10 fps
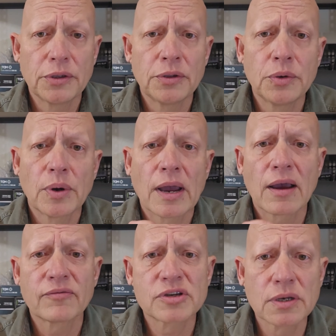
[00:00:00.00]
you
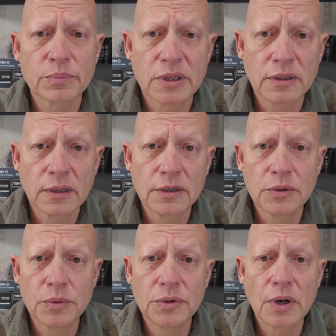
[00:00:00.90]
have something that
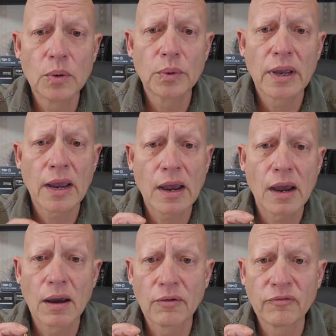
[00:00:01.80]
you don't
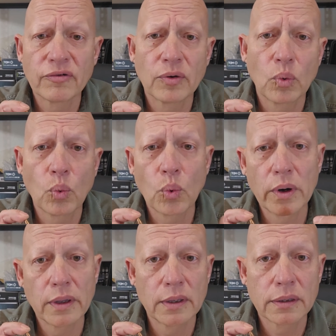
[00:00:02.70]
have
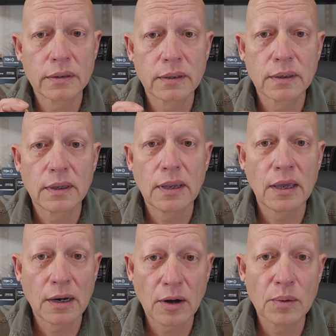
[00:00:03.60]
with
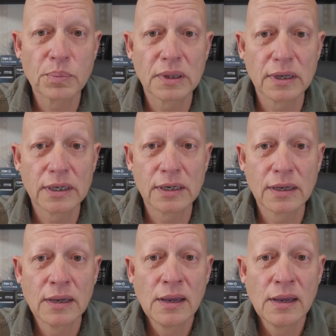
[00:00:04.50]
an airplane,